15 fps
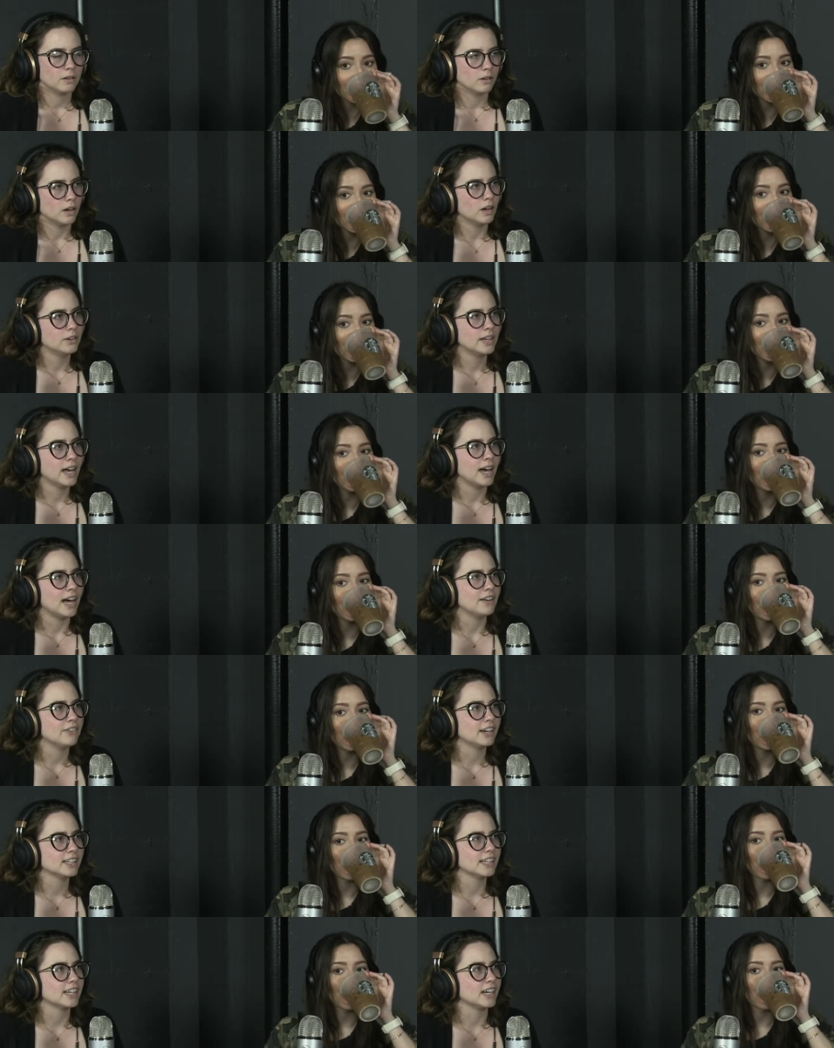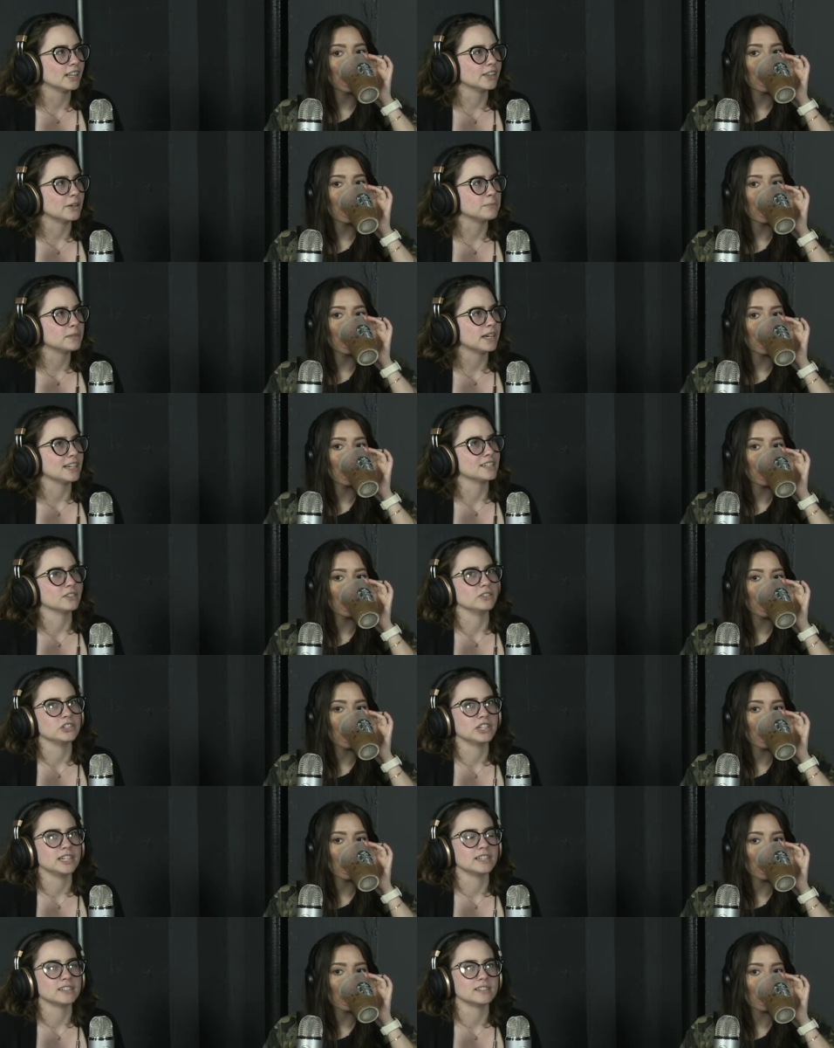Speaker 1: oh yeah, I've had like alumni
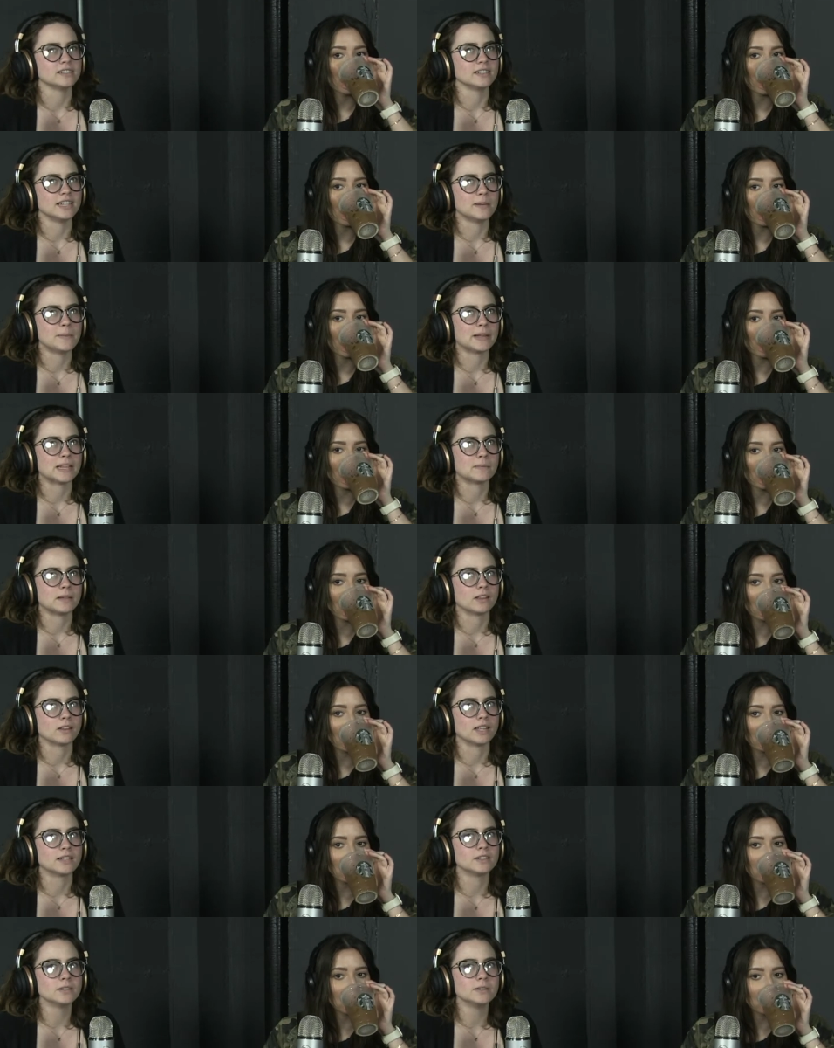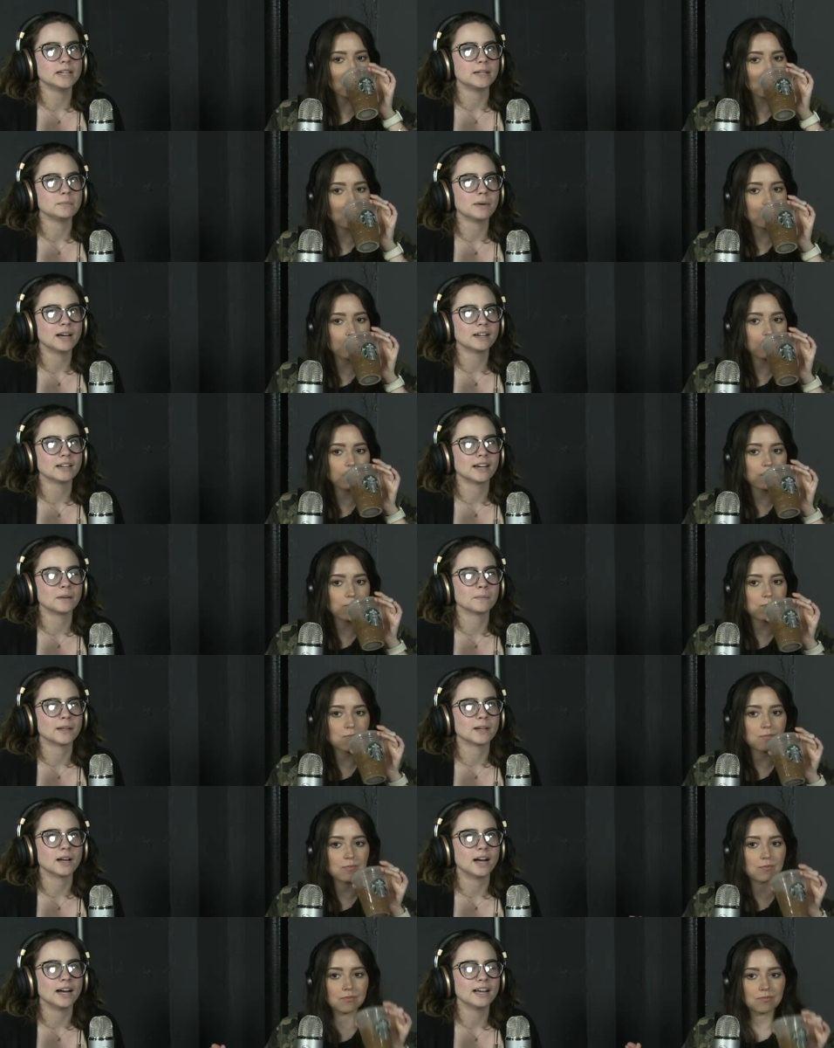associations emailing me. They're like, "Donate back," and I'm
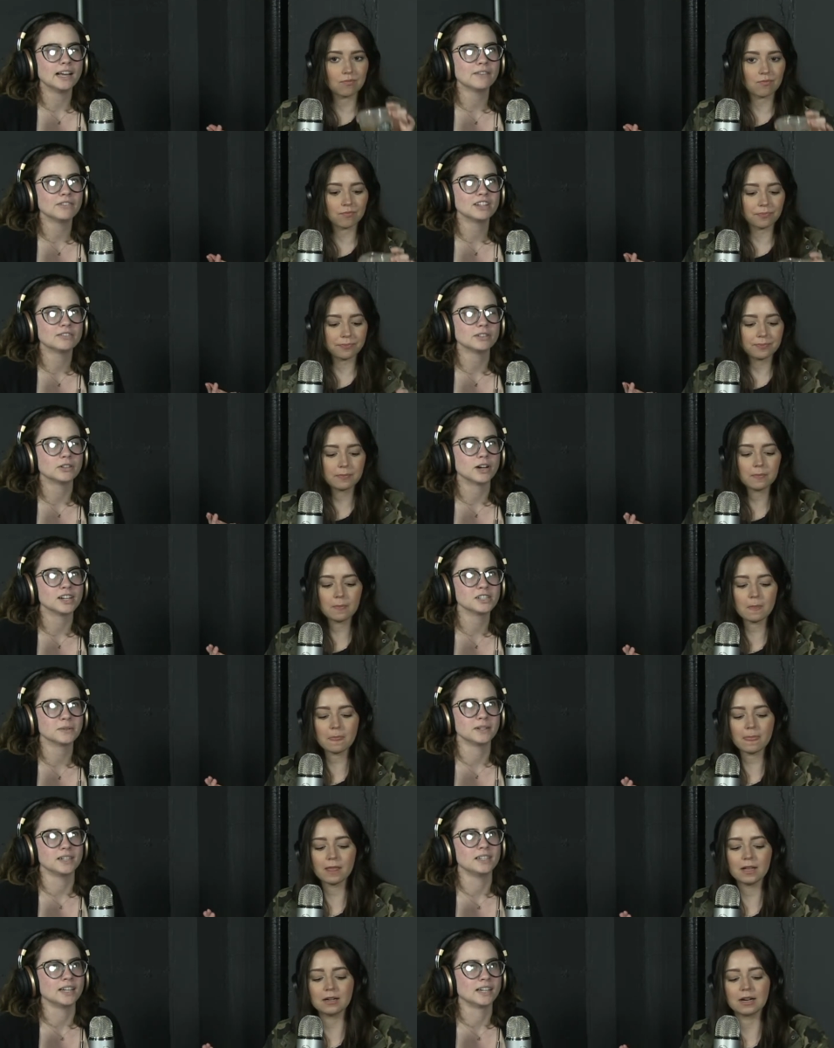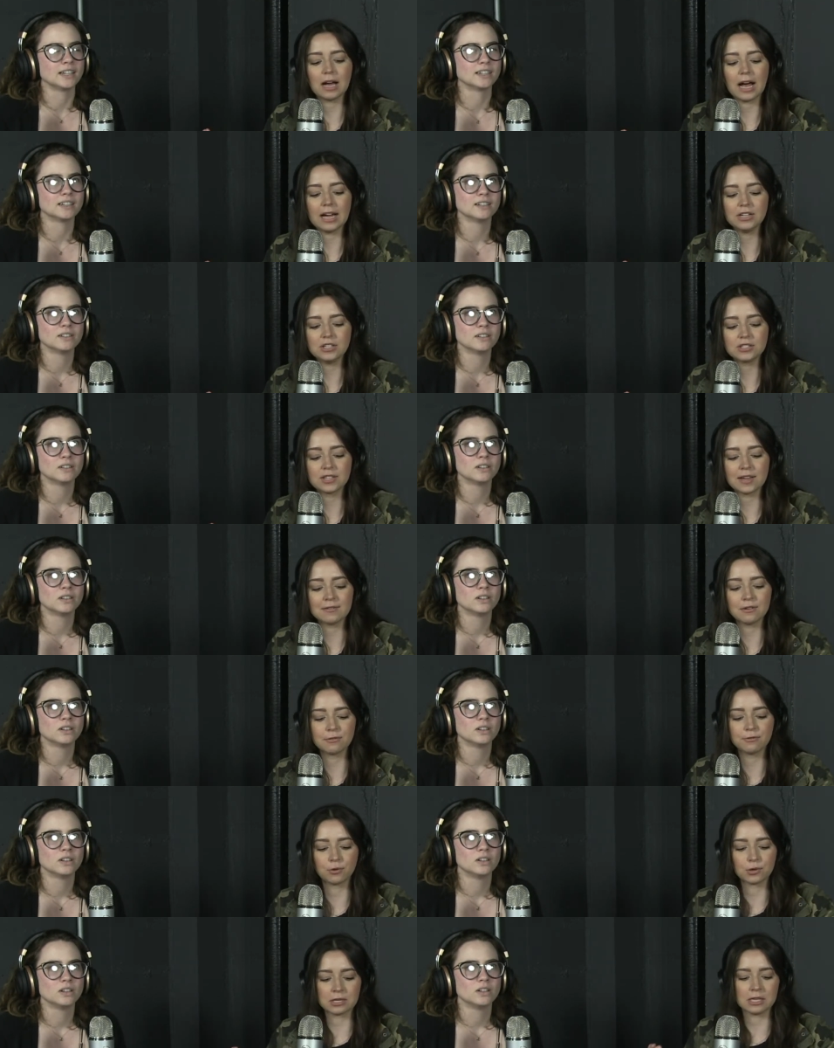like, "I haven't even graduated yet."
Speaker 2: I just gave you
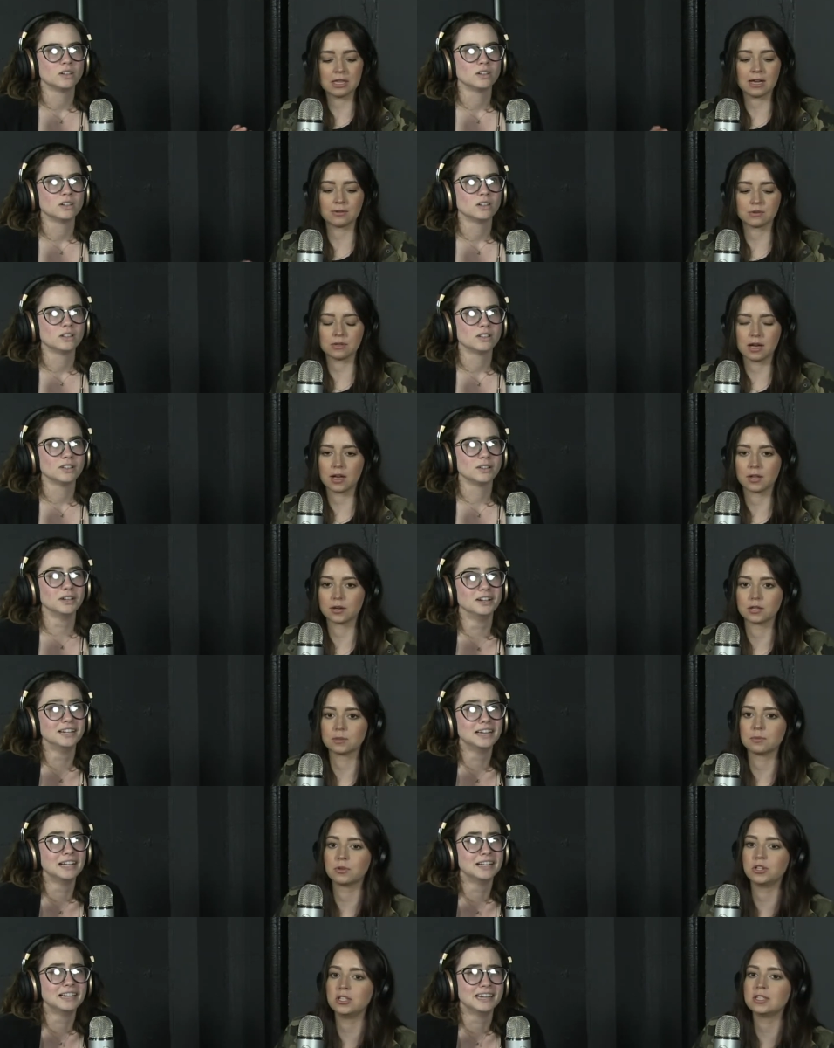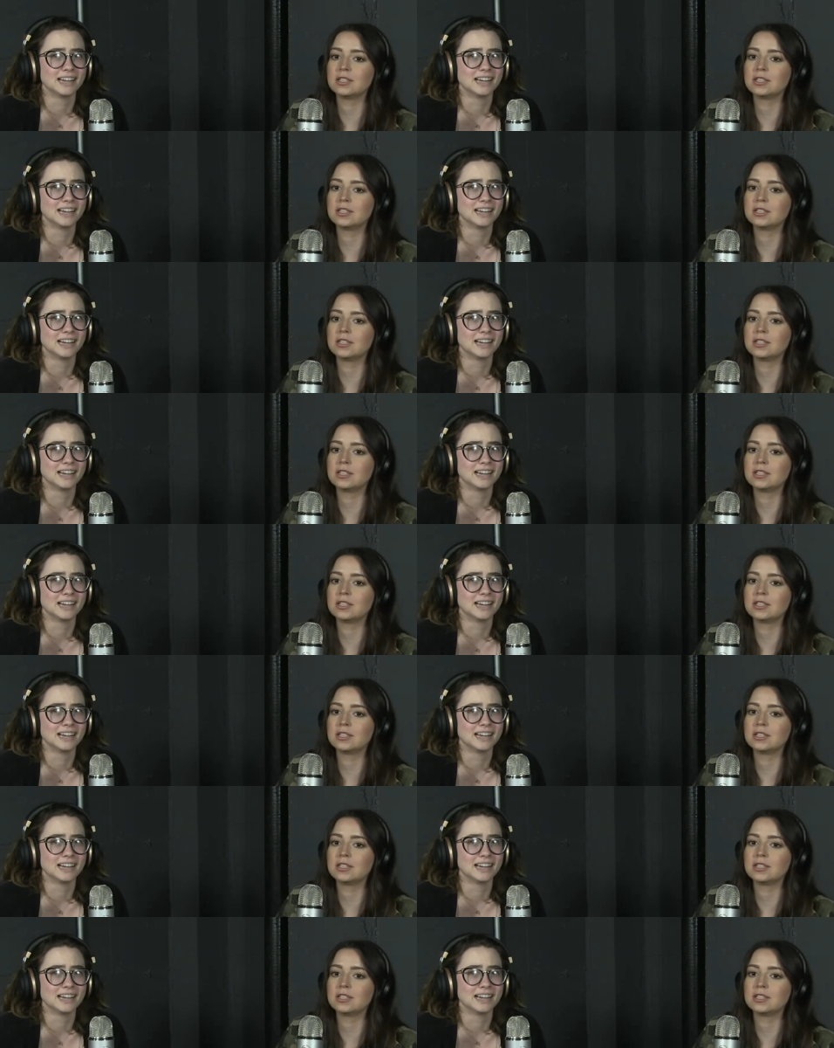forty thousand dollars. Please